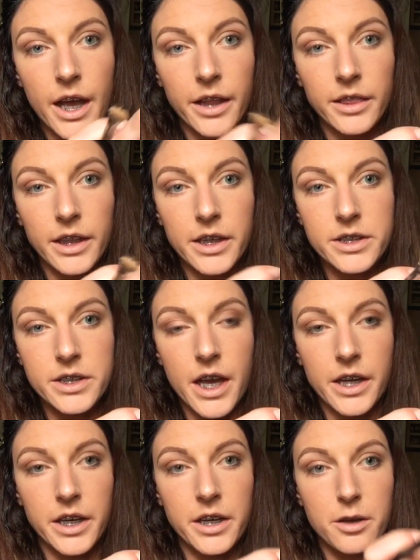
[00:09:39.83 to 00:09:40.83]
and Lace
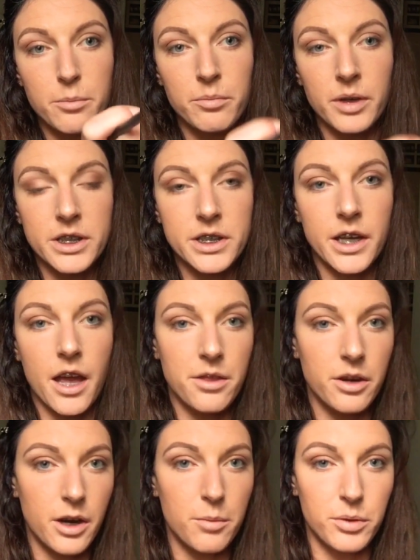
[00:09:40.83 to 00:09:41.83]
Teddy mixed
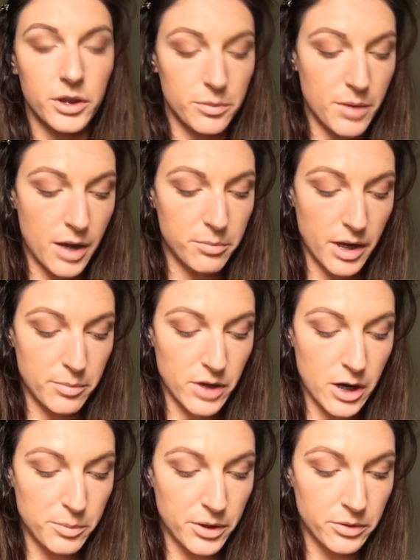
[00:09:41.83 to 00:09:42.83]
together and put them on my
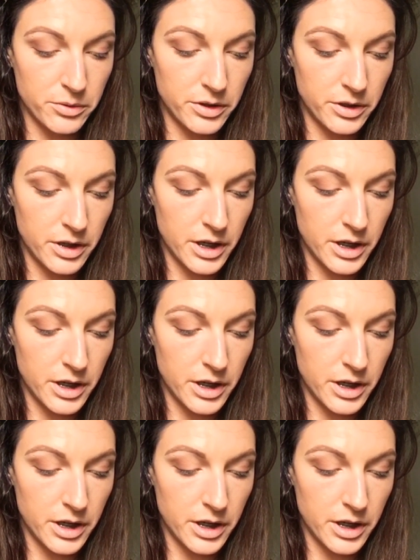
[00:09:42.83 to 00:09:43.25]
brow bone